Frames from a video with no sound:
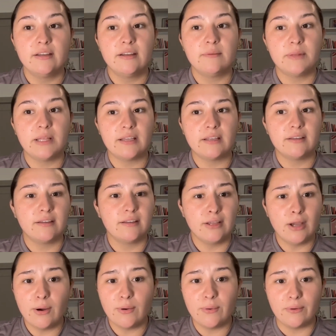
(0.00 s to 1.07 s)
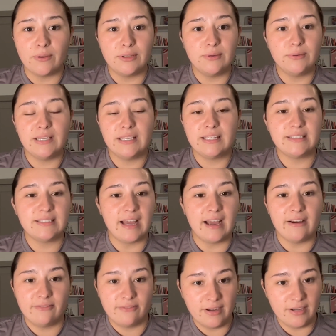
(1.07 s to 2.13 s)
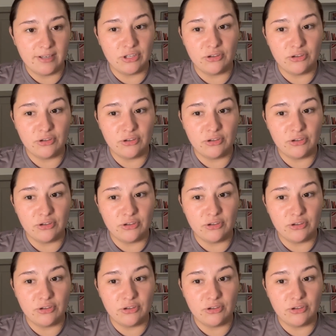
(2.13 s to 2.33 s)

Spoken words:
I'm like, yo, you needed to have fun.